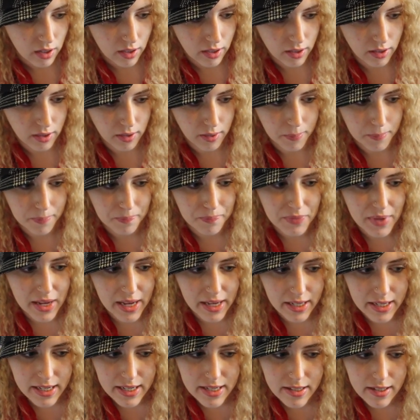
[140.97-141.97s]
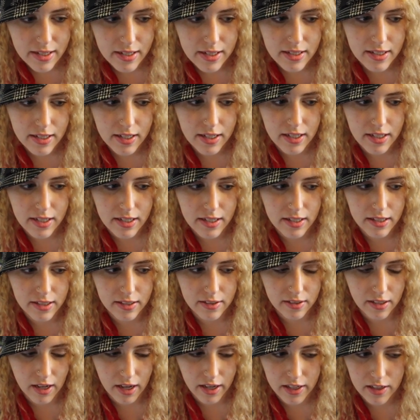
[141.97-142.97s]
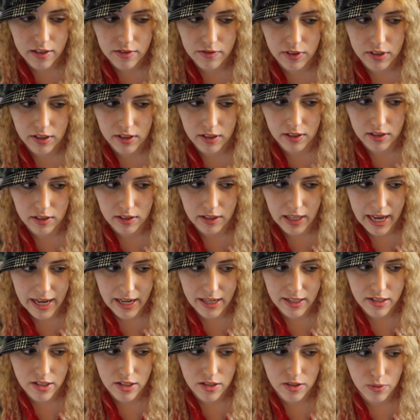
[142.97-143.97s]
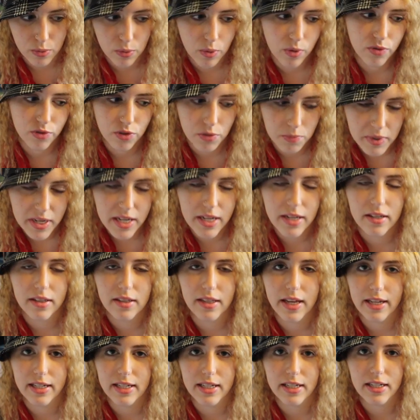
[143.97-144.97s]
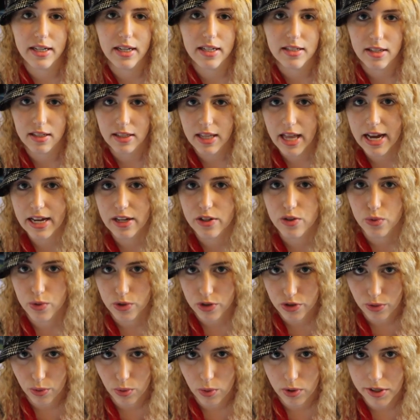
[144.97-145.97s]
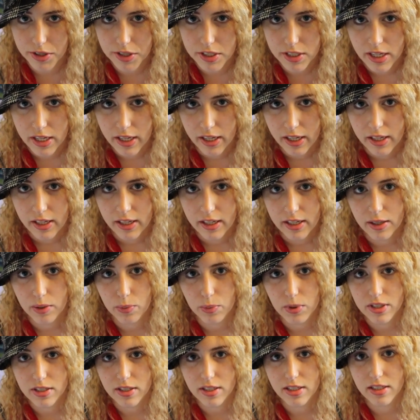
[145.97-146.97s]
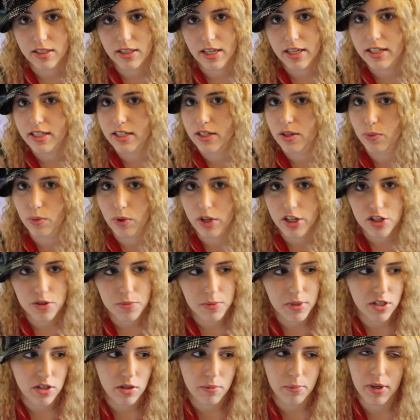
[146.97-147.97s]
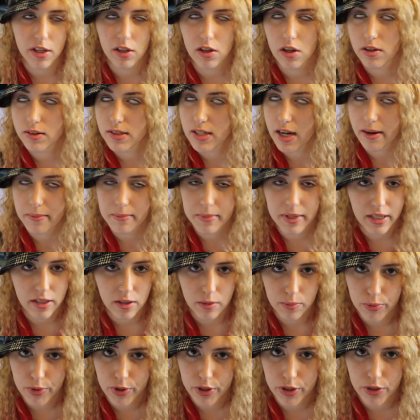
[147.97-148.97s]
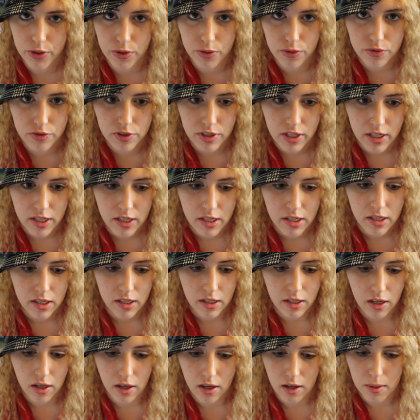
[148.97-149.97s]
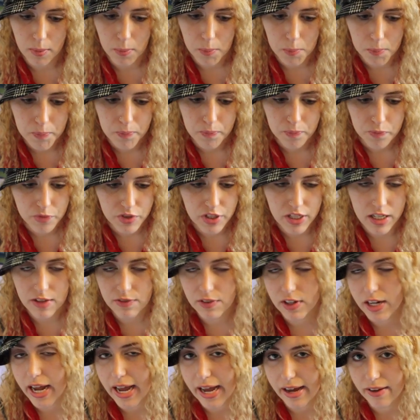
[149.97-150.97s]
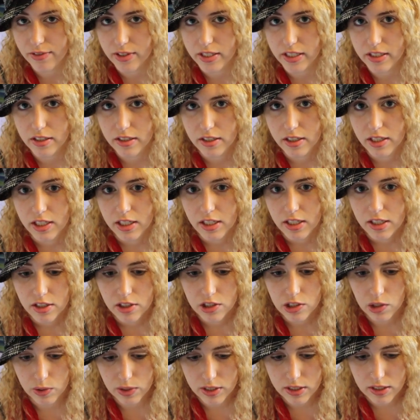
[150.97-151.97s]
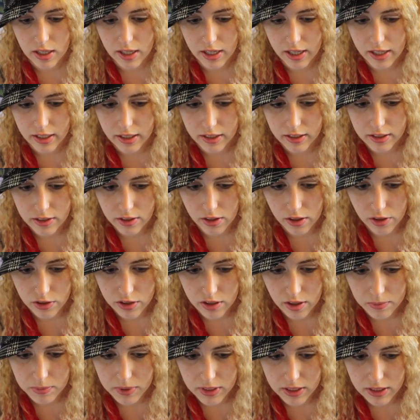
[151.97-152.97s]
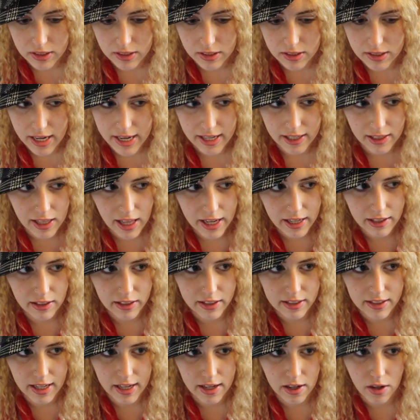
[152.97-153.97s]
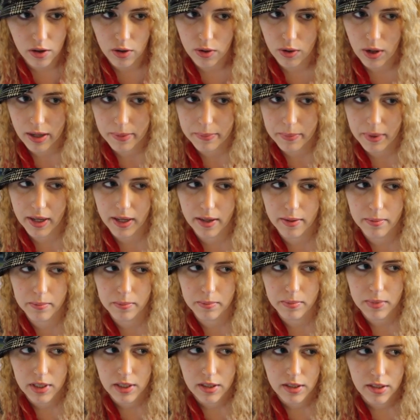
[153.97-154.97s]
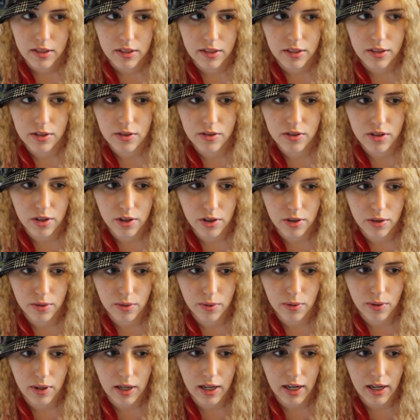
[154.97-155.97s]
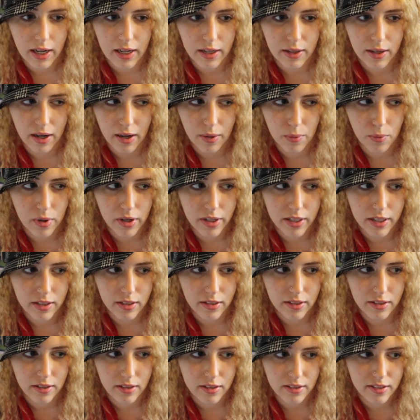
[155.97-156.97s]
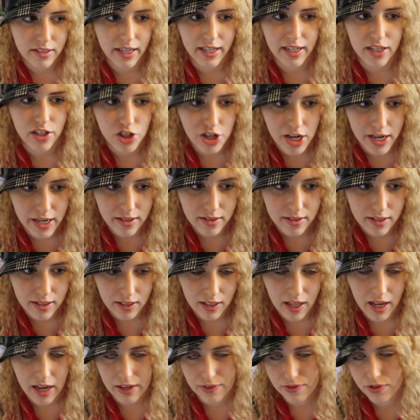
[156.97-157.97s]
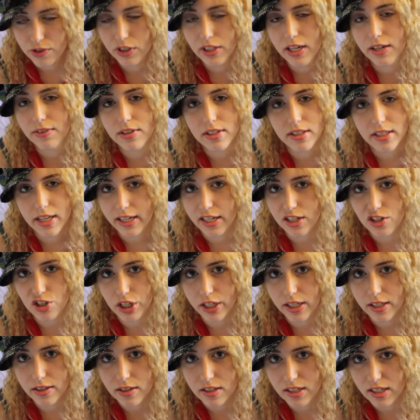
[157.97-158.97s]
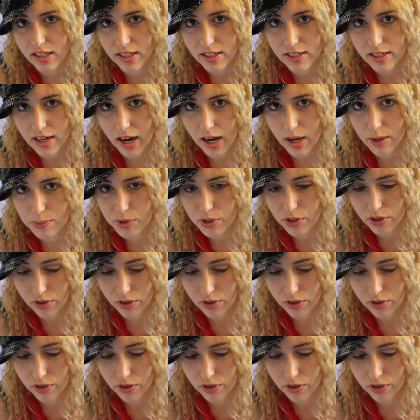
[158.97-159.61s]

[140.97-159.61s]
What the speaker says: And ECT is kind of a last, well, for me, they did it as a last resort. They didn't rush me. It took me a long time to get approved to even have it. So it's not, you know, something to take lightly that, oh, I'm you know, I want a second chance at life. You can have a second chance at any time.